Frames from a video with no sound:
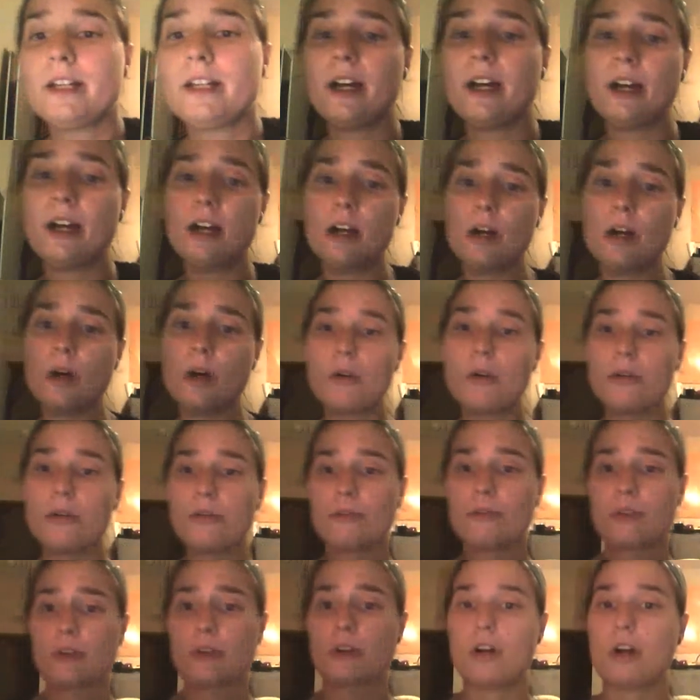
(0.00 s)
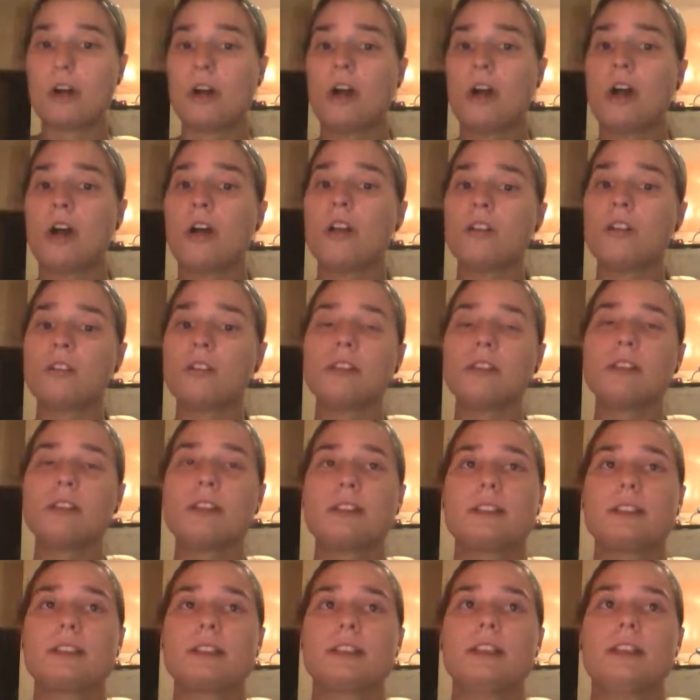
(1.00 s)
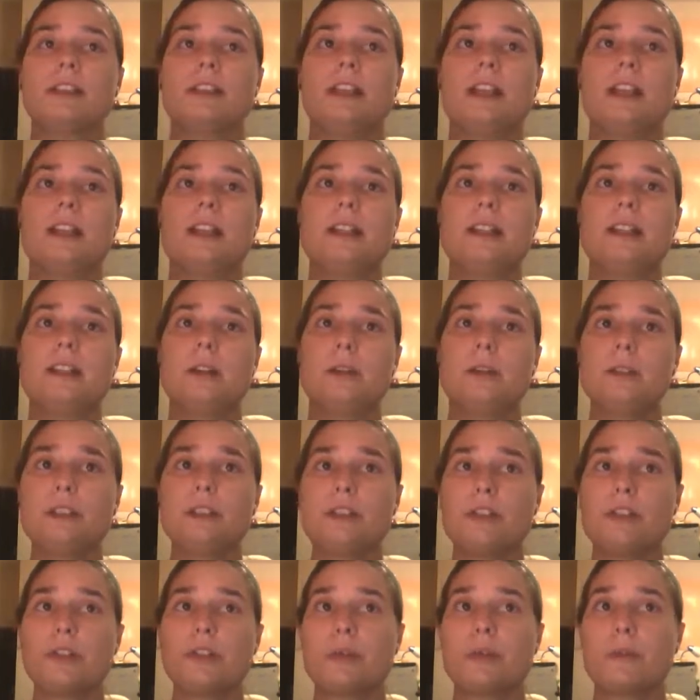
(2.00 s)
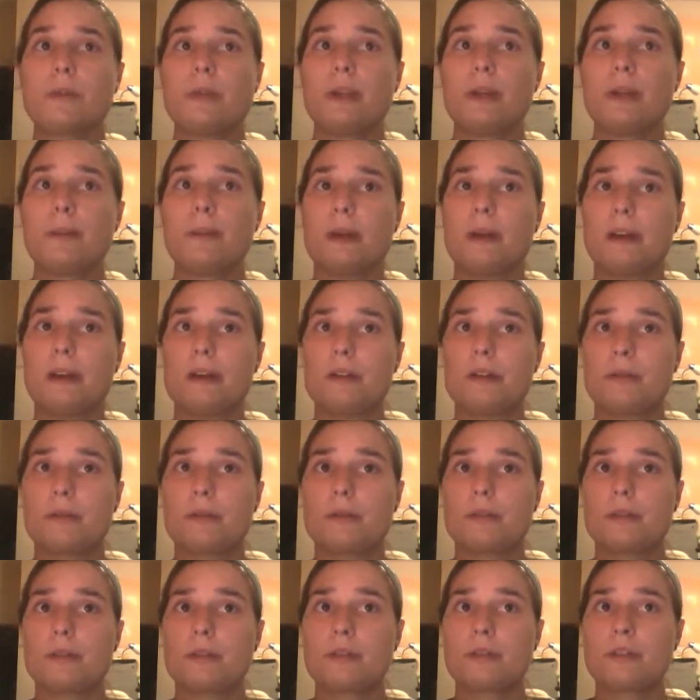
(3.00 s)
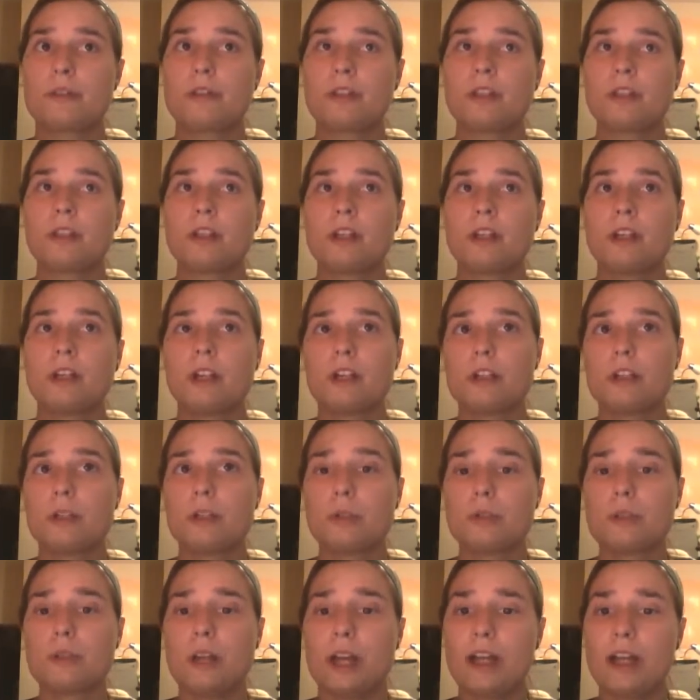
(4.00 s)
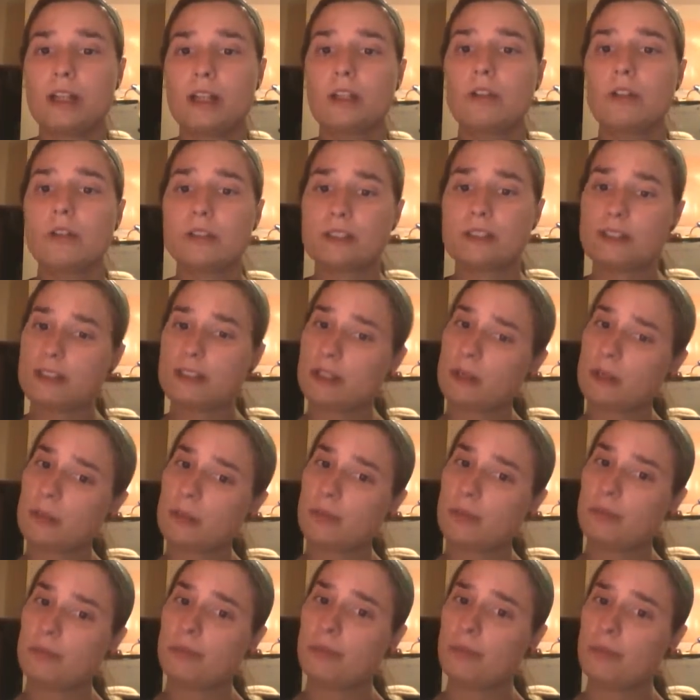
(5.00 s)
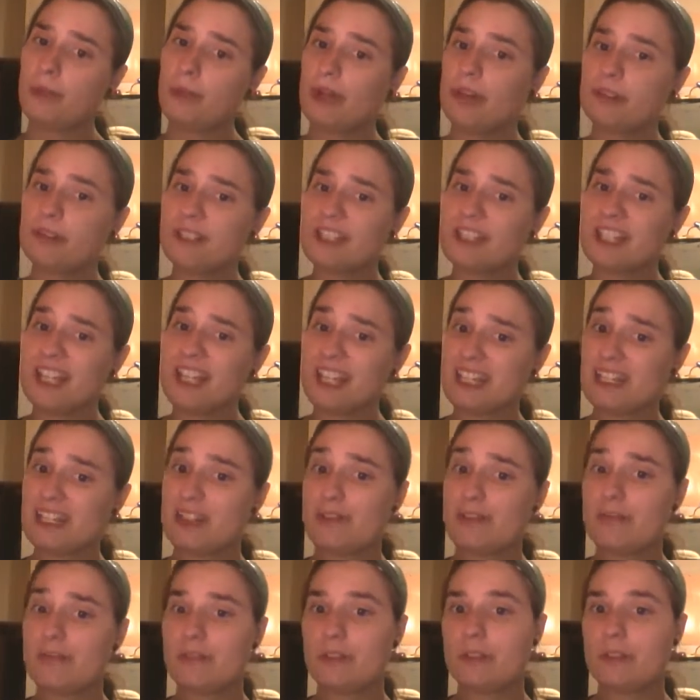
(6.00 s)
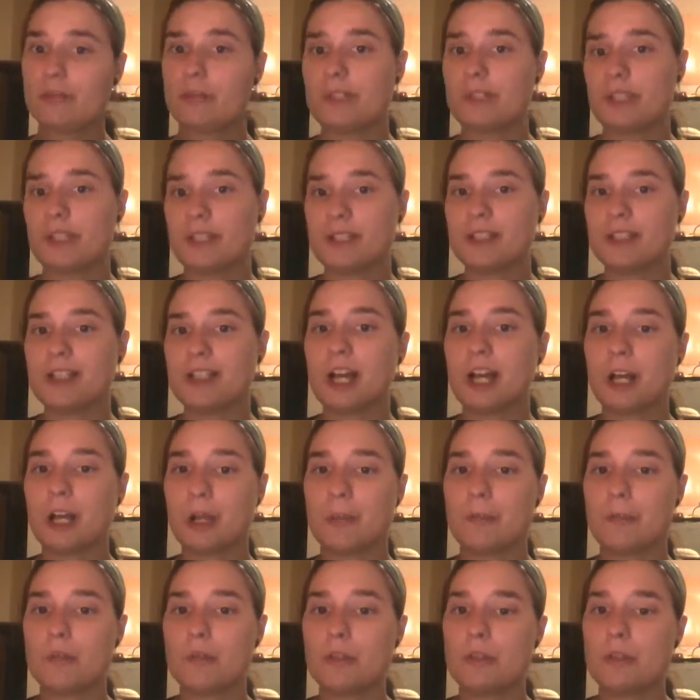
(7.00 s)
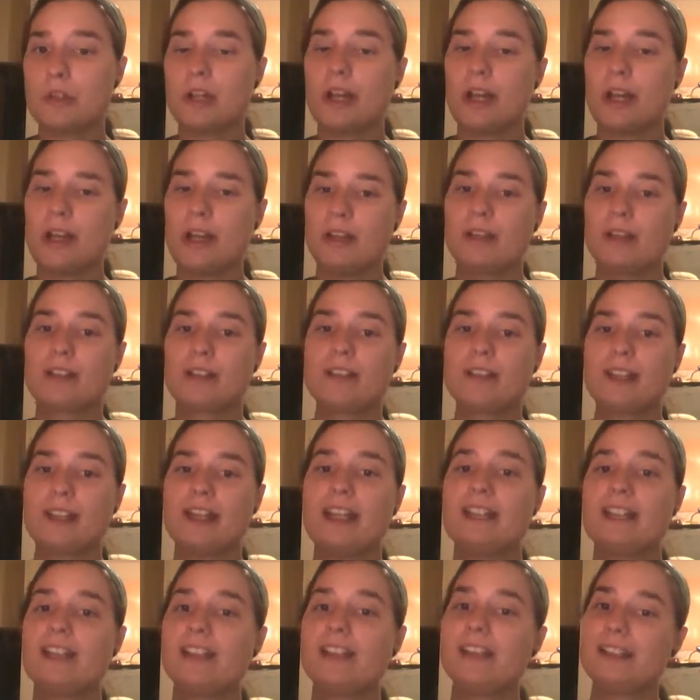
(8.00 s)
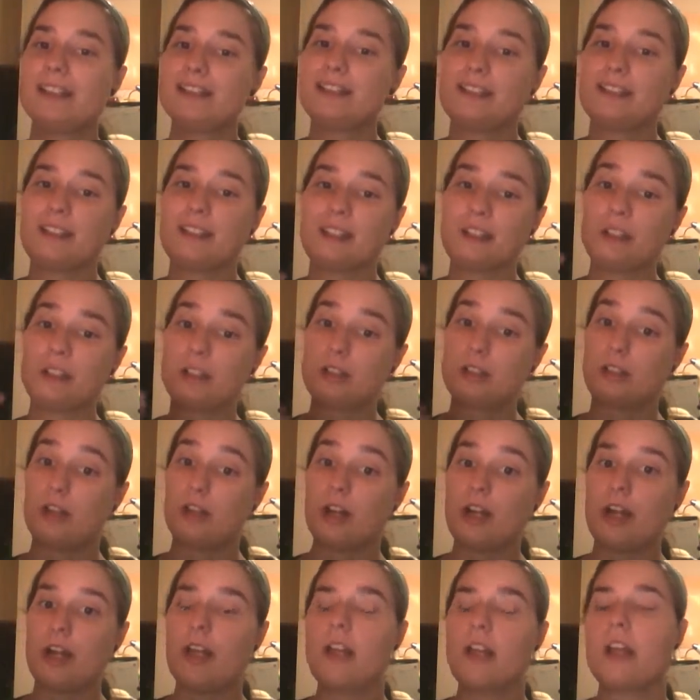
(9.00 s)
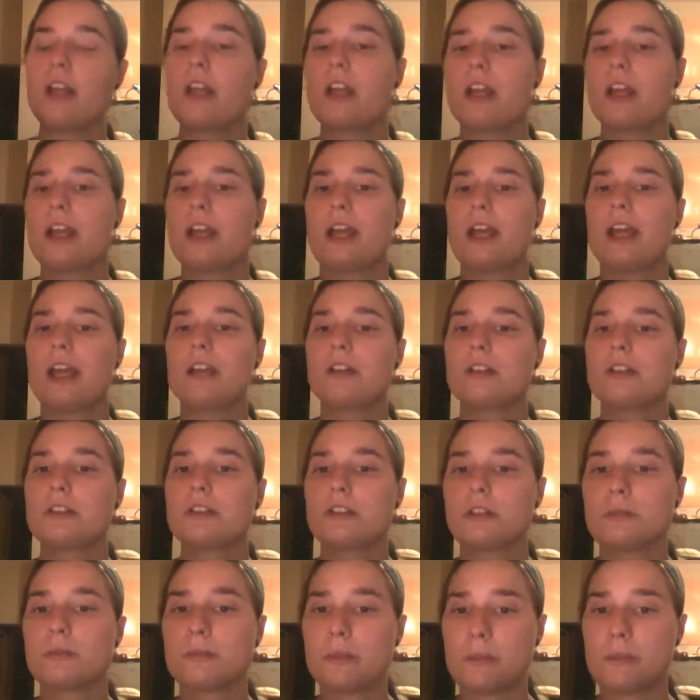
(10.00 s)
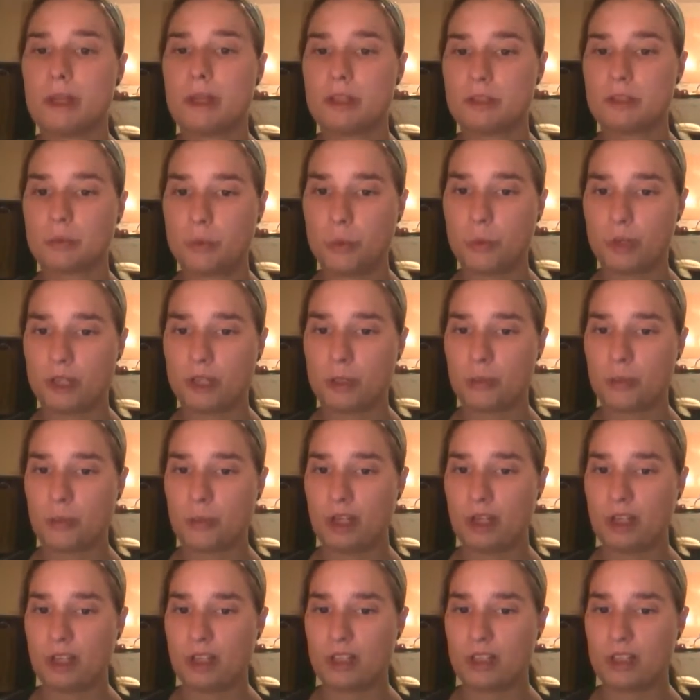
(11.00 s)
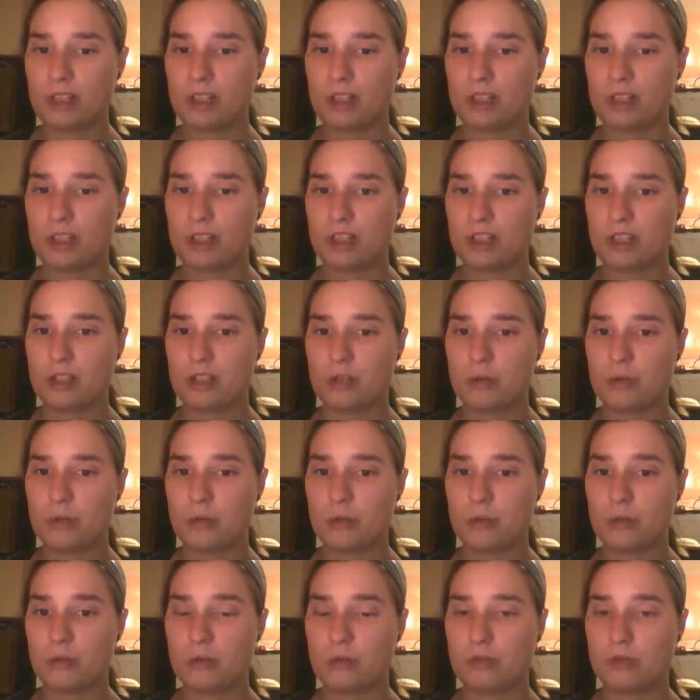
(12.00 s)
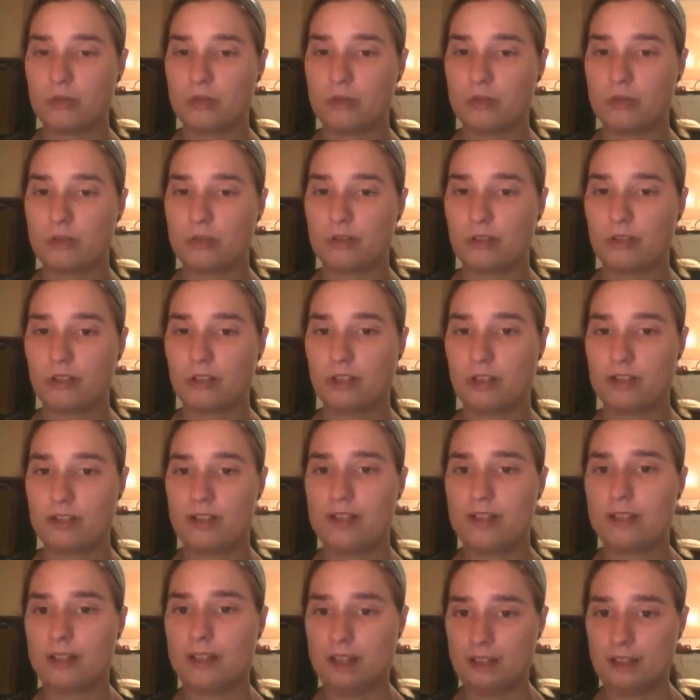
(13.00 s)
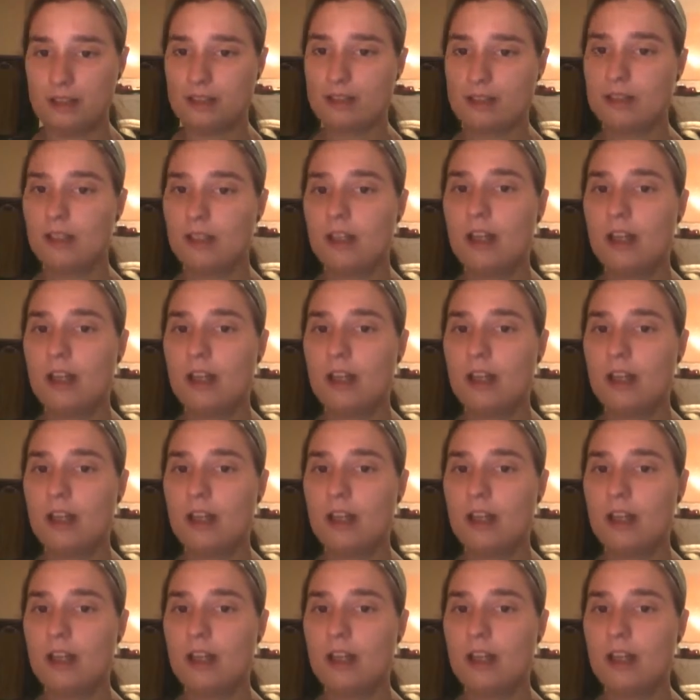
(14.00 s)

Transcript: Overall, it only took me I could only stamp about 10 envelopes at a time because I had to let the ink dry. It only took me about 20 minutes to do a set.